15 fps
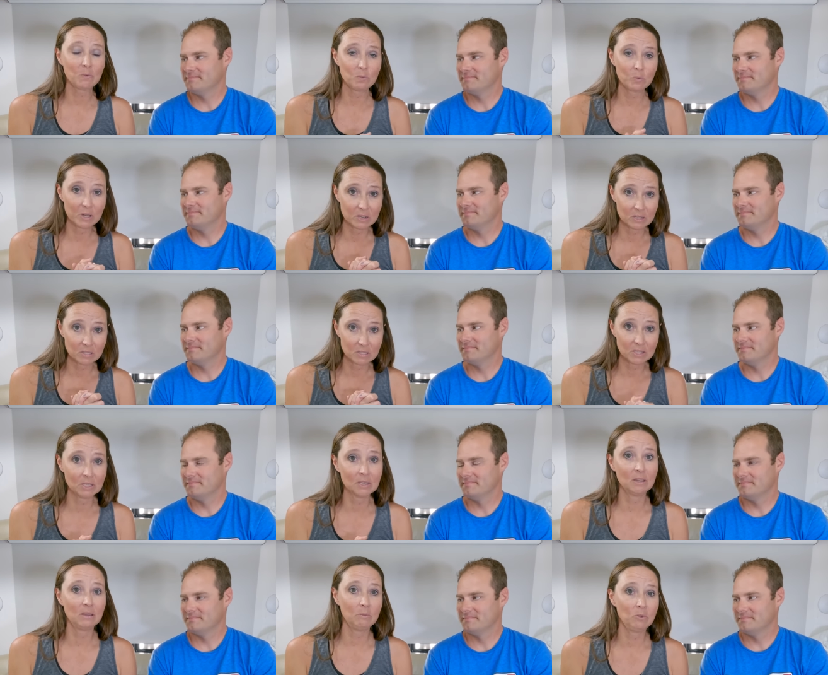Speaker 1: that we're
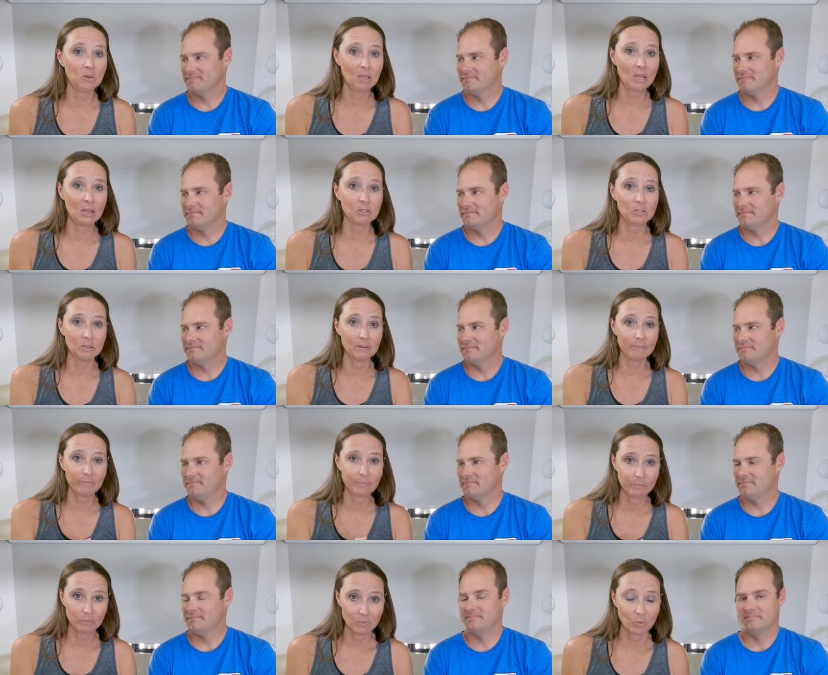still in
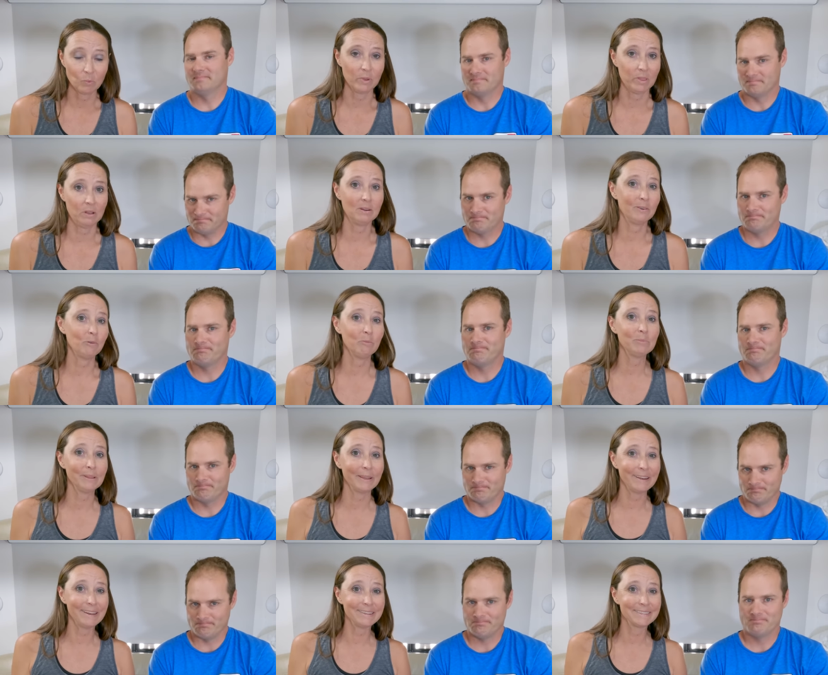communication with our home
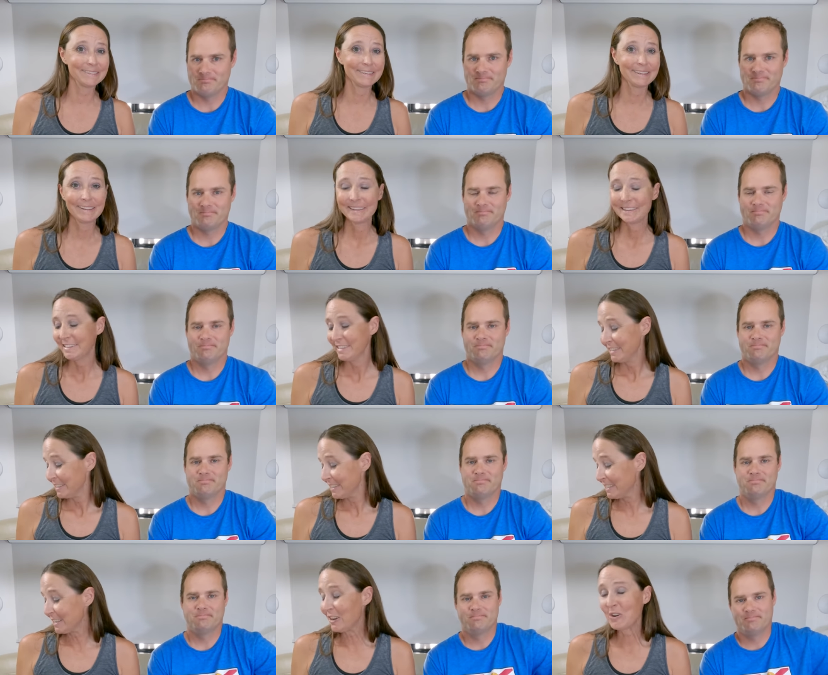planet.
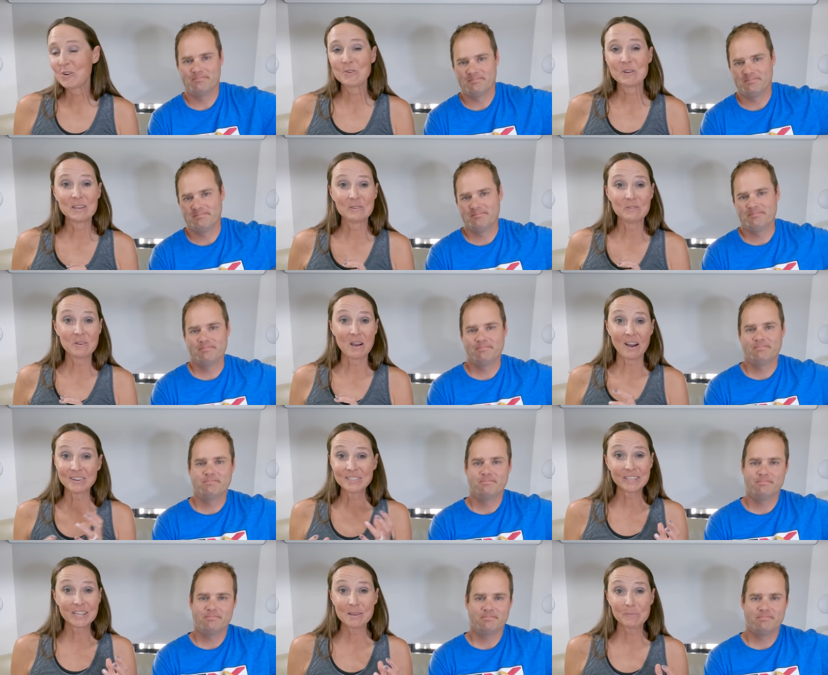So
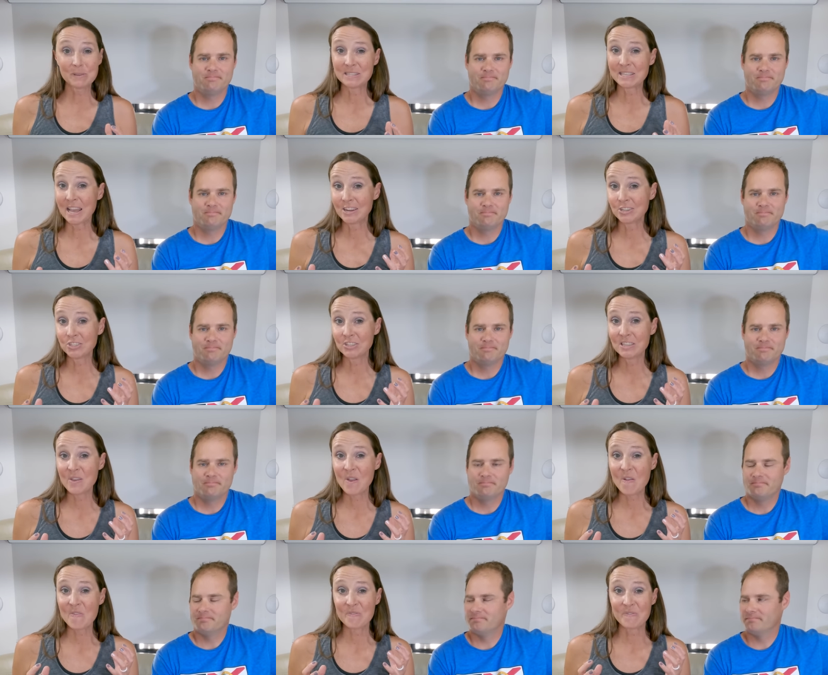our setup is
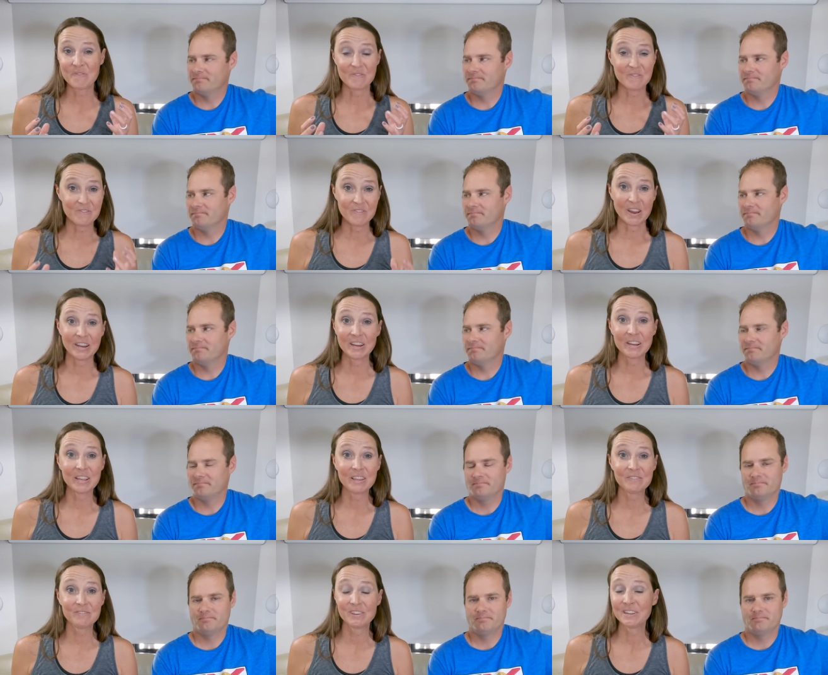actually
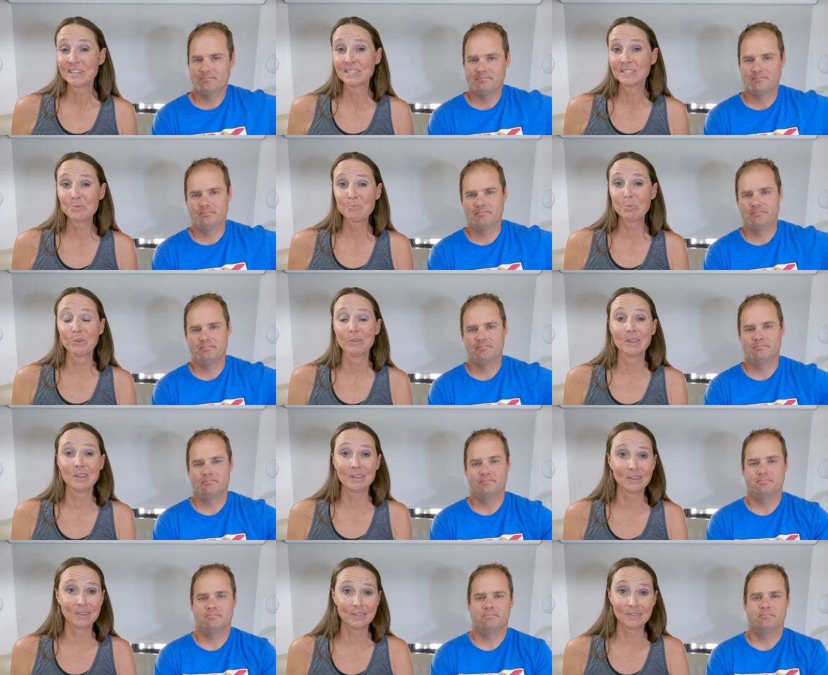very, very simple
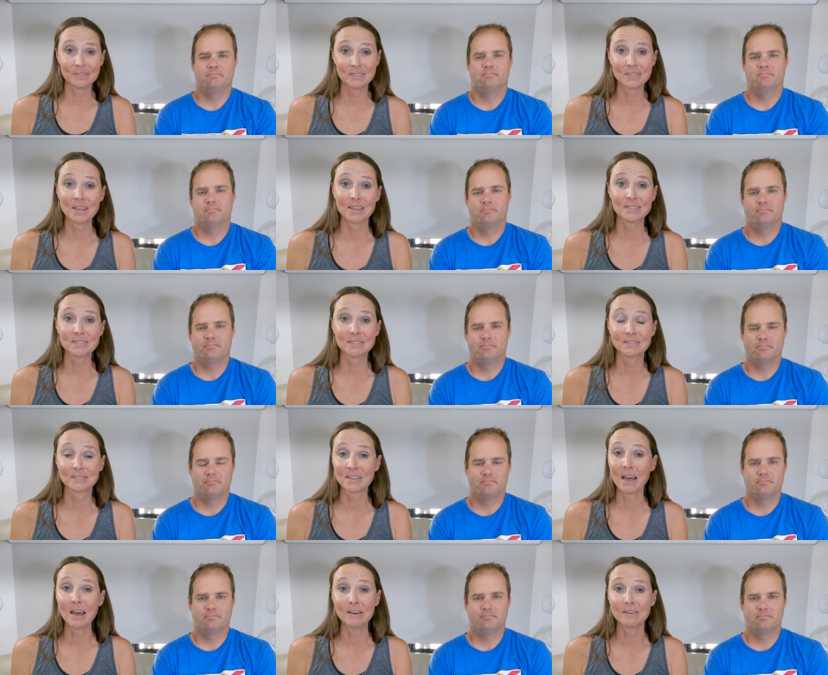and it
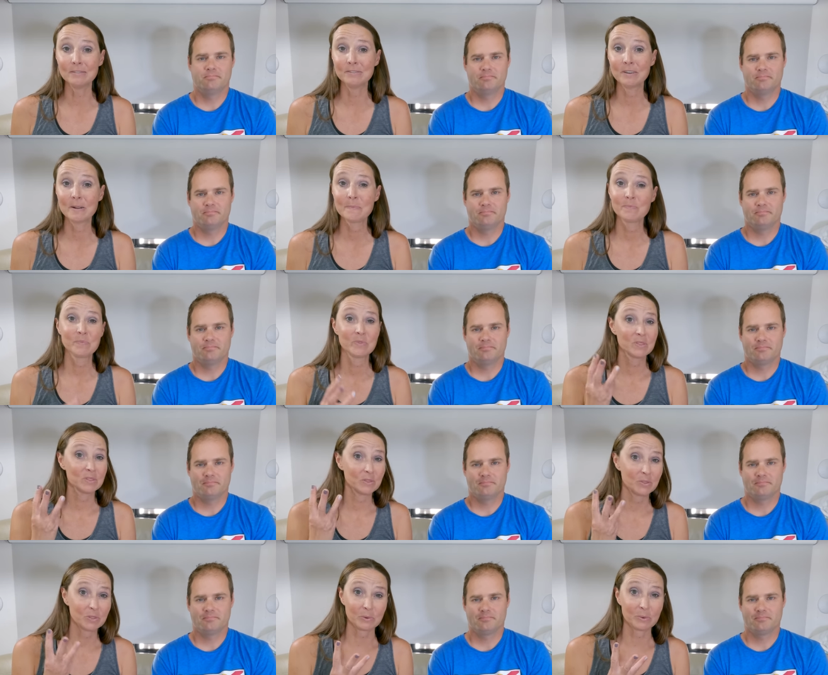consists of
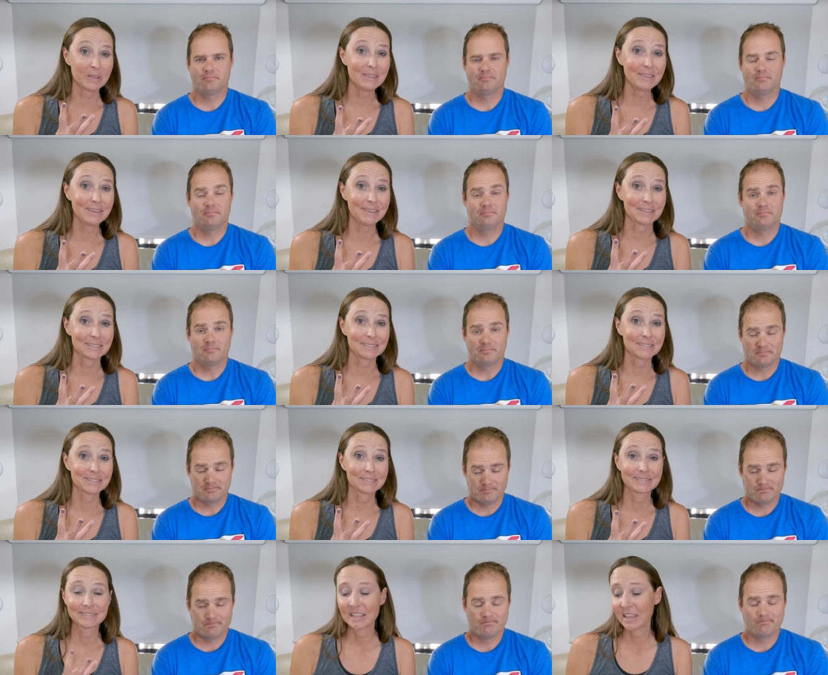three
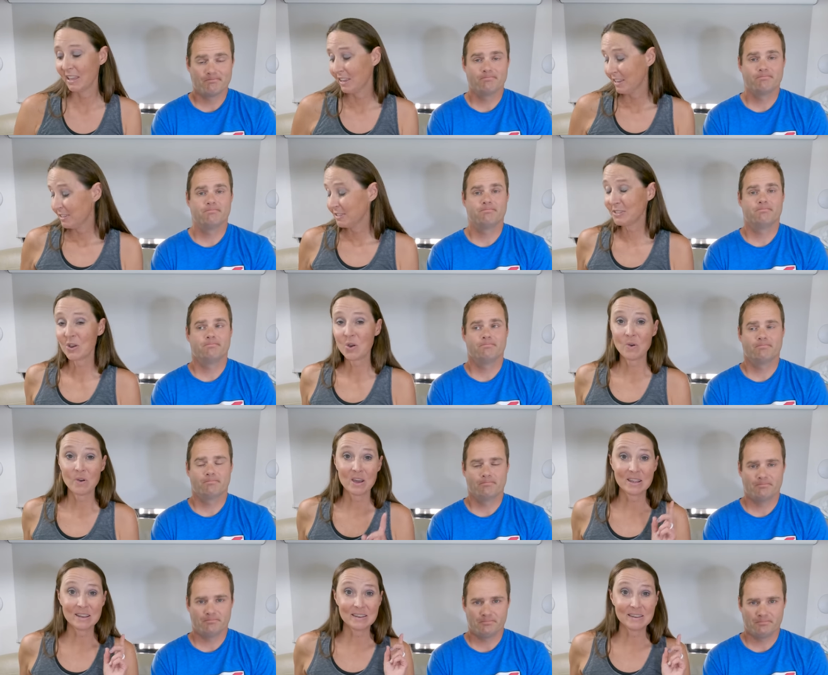things.
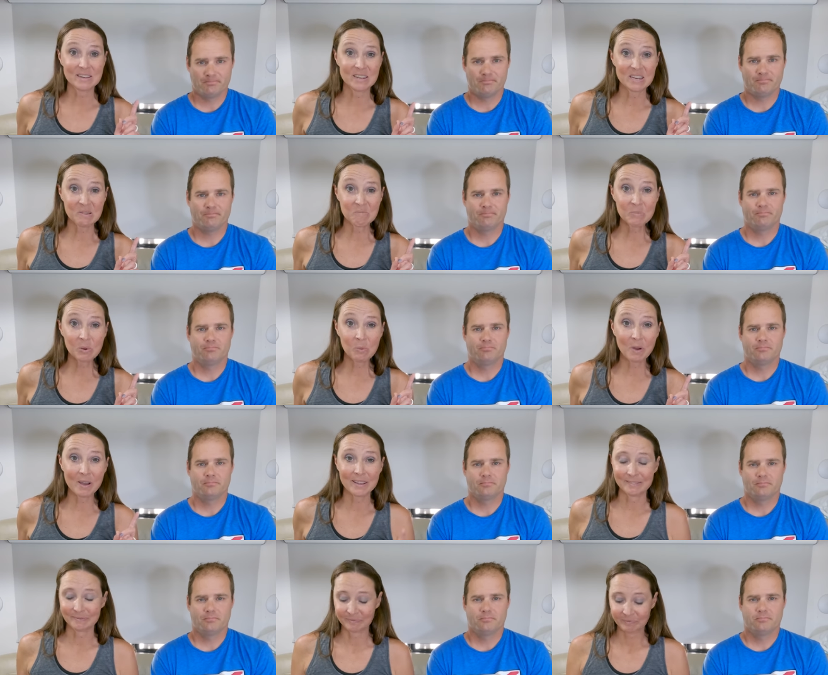So, number
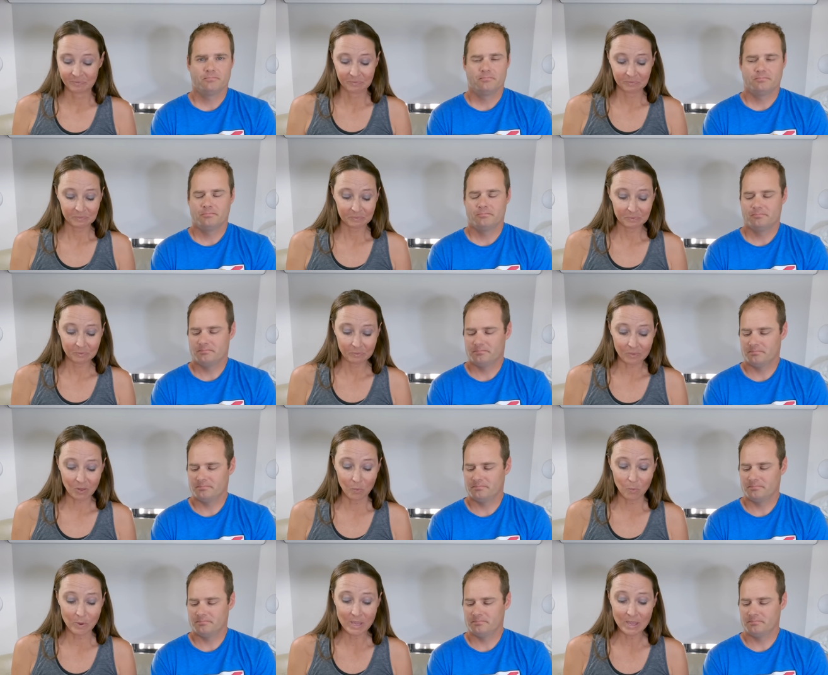one,
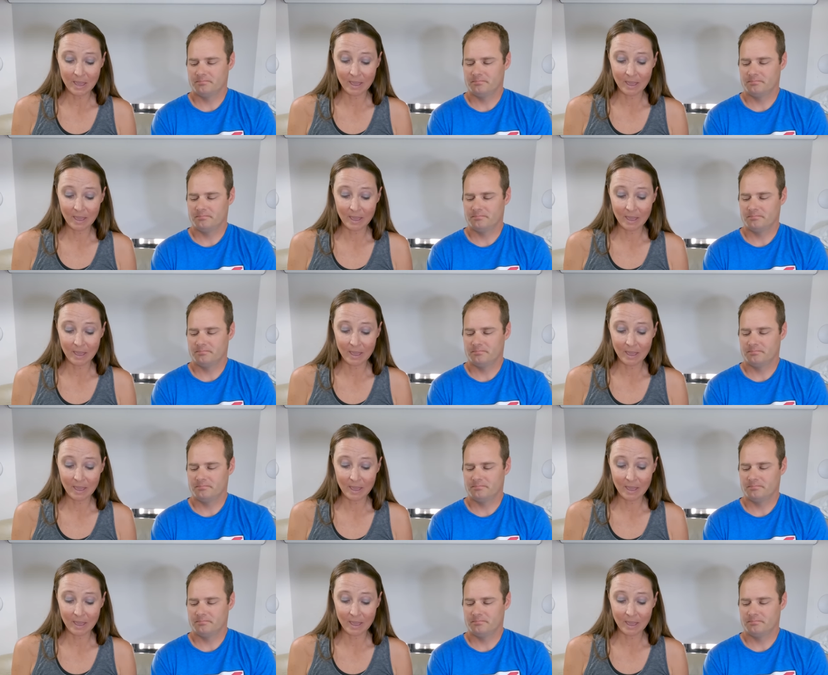we